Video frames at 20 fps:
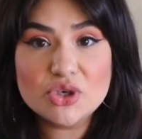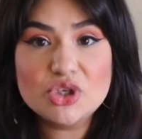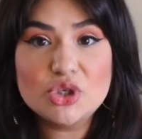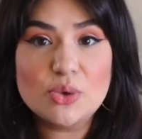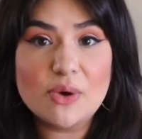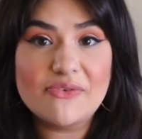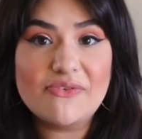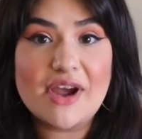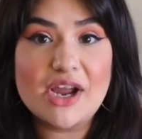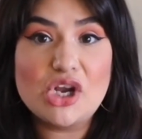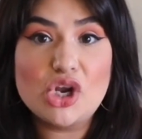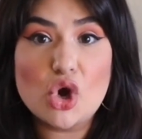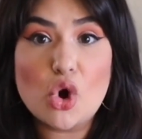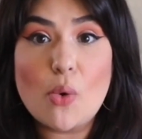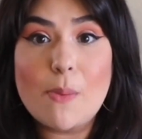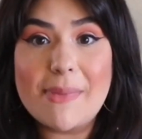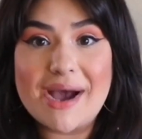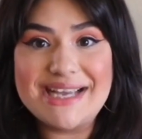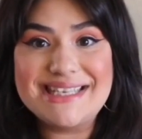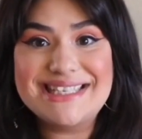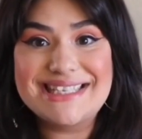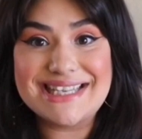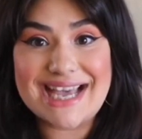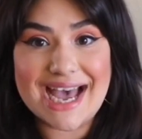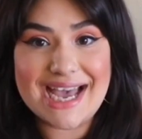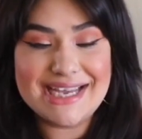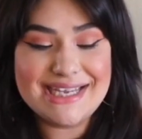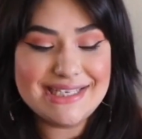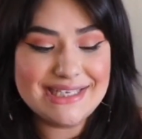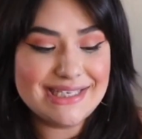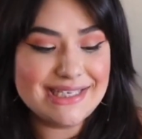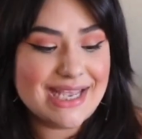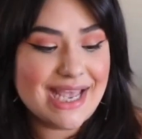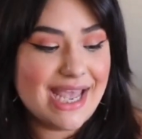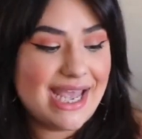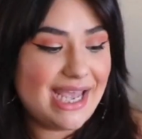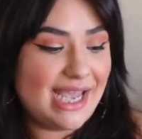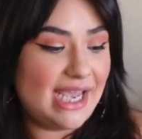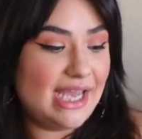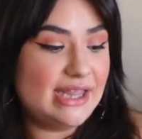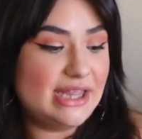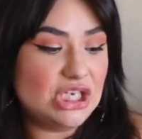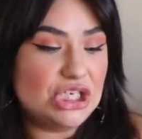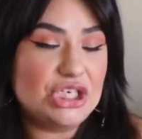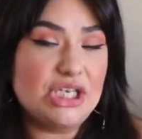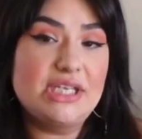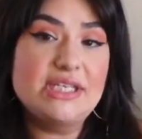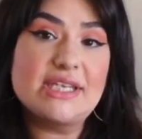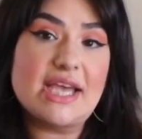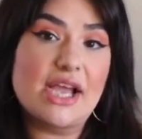So if I know my size in the jeans,